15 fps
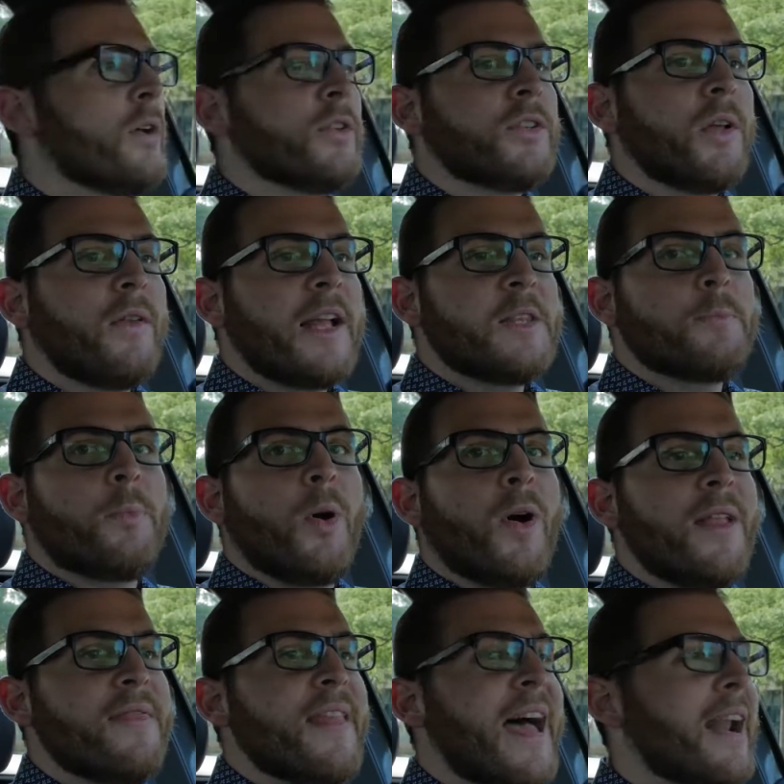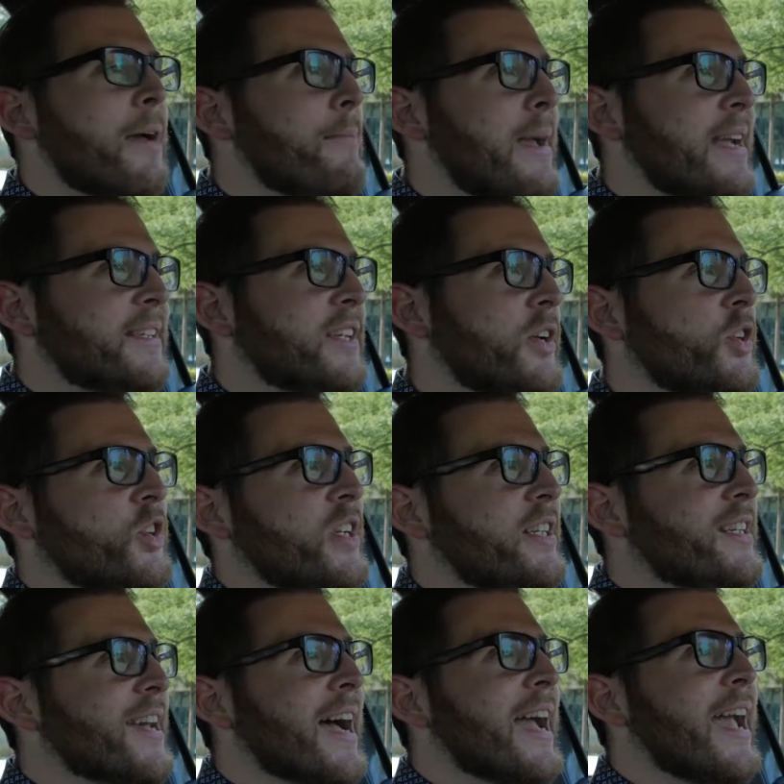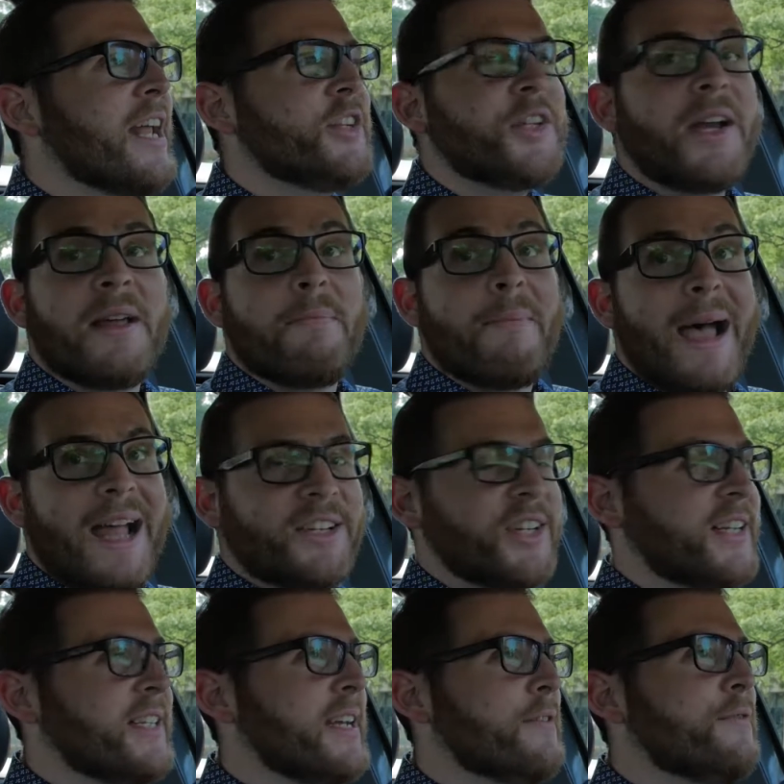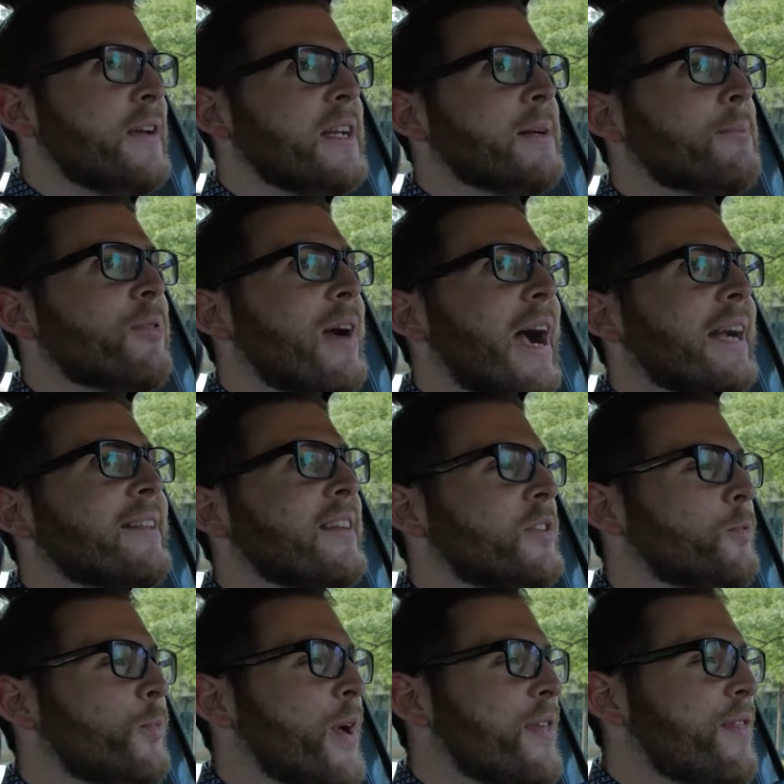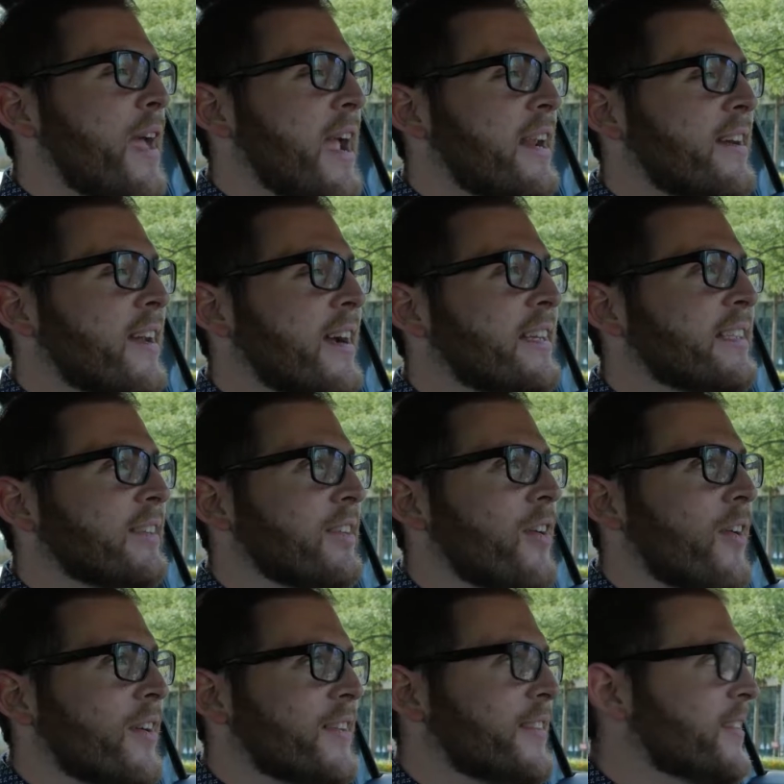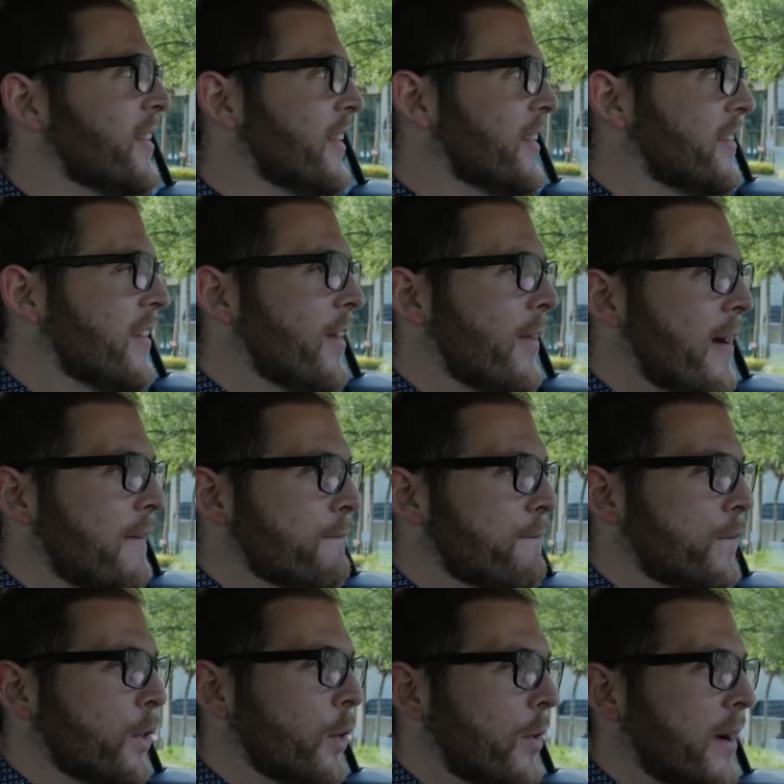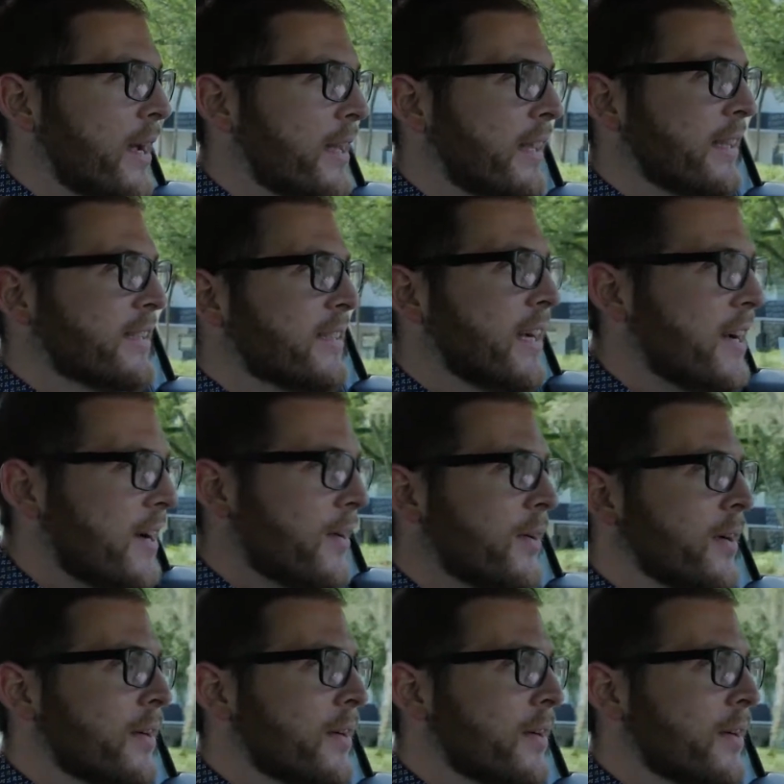So let's put that amazing GTI engine and magic diff into practice with a nice launch. So let's go ahead and floor it. Let's go.